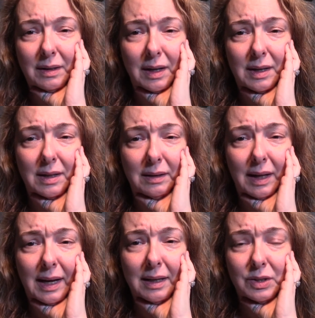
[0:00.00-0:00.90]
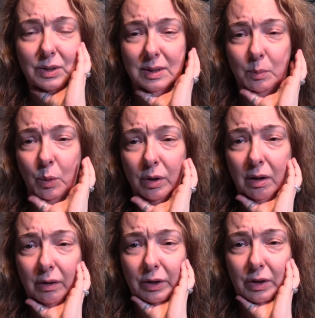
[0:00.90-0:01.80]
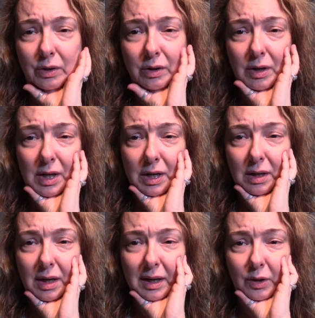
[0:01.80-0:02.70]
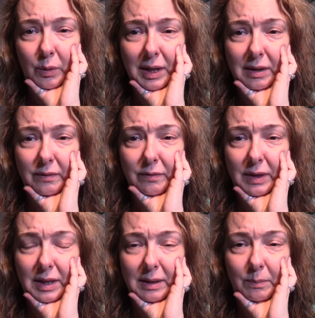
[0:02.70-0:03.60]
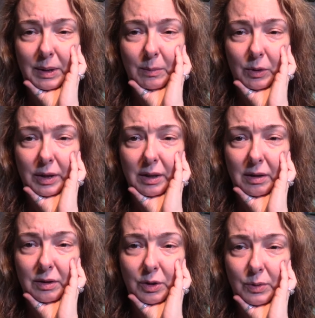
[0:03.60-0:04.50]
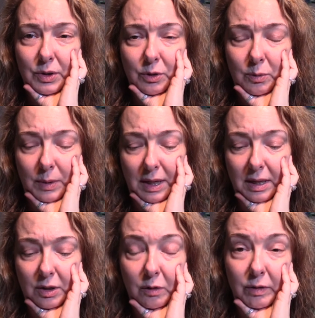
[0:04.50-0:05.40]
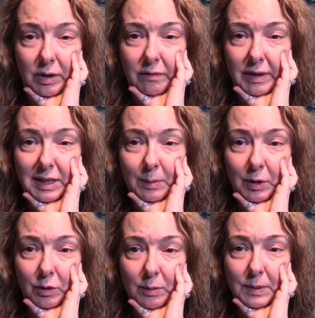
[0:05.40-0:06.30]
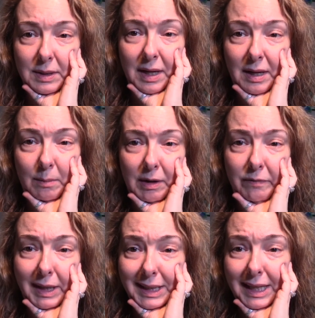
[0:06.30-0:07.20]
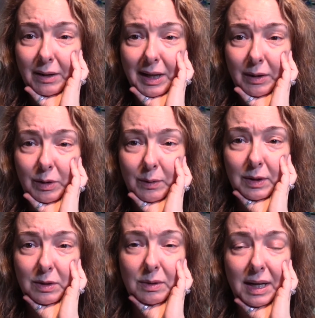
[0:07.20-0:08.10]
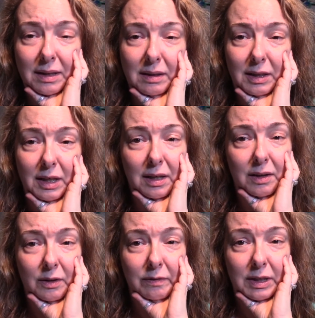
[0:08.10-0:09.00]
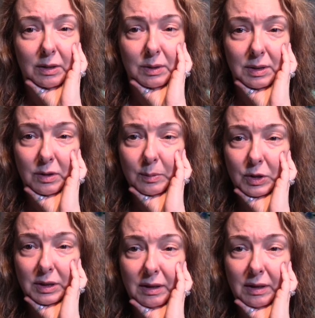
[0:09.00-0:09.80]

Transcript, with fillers: uh, to support all your uh, creative uh, people here on YouTube and over in the Facebook groups by finding out how you can do that and clicking on their video description.